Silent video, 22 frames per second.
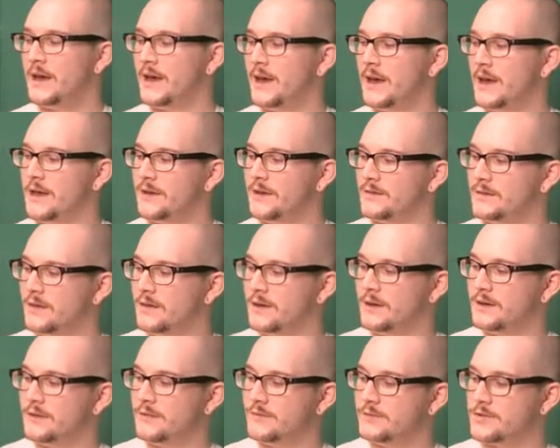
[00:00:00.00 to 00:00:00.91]
And
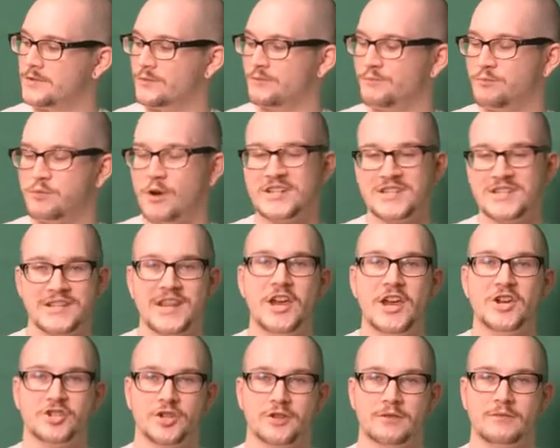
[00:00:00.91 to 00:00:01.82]
so
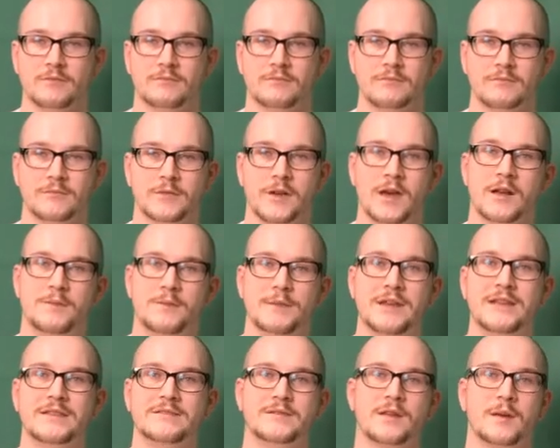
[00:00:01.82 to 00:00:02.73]
presentation kind of
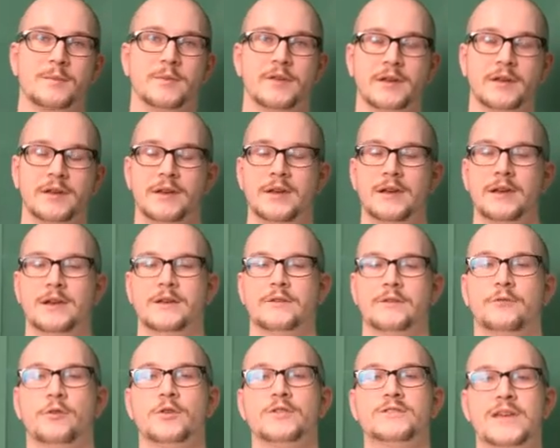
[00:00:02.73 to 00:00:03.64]
means something.
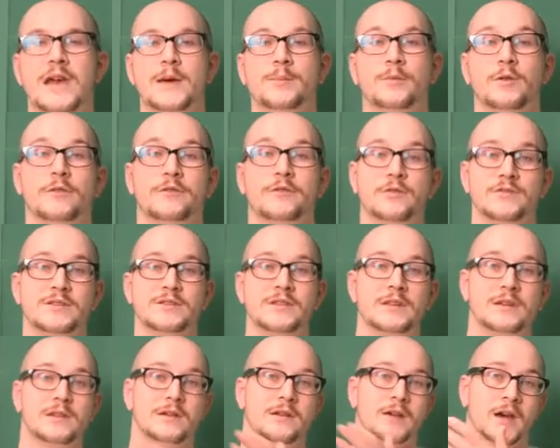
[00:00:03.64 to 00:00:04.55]
For example, if you
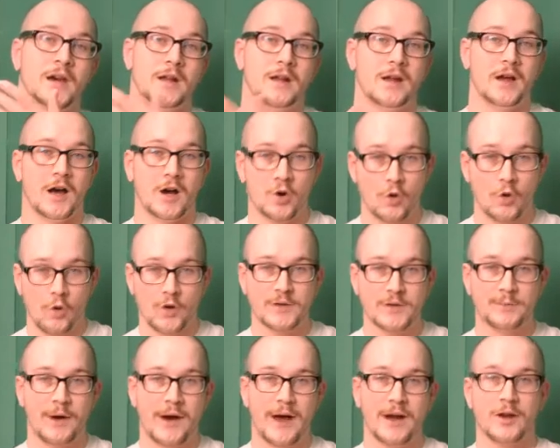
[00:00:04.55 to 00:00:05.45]
see a
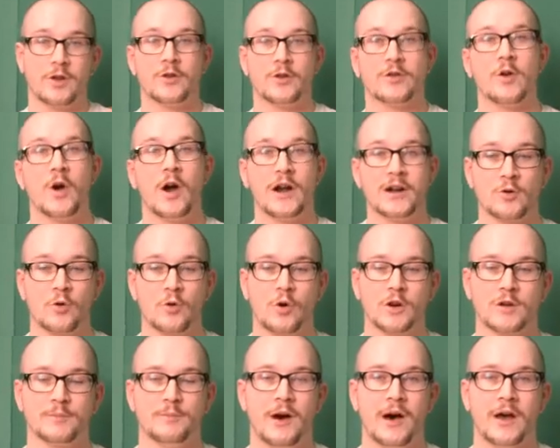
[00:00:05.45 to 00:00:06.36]
corked bottle and an
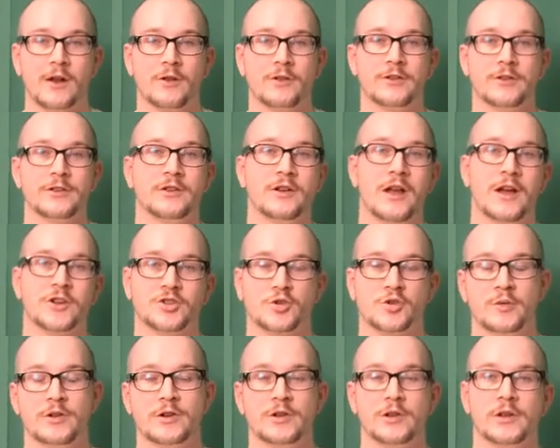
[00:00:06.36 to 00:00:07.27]
uncorked bottle and you're not
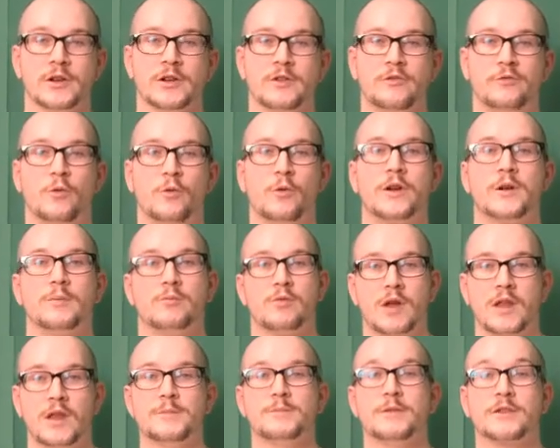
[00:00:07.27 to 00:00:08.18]
sure what you're looking for, you
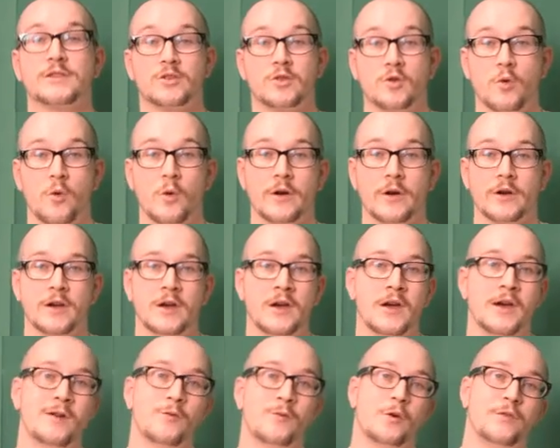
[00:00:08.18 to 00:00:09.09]
probably pick the cork.
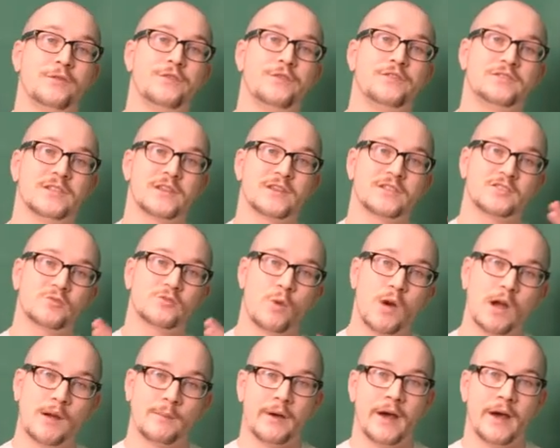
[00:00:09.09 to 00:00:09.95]
Or if you see a square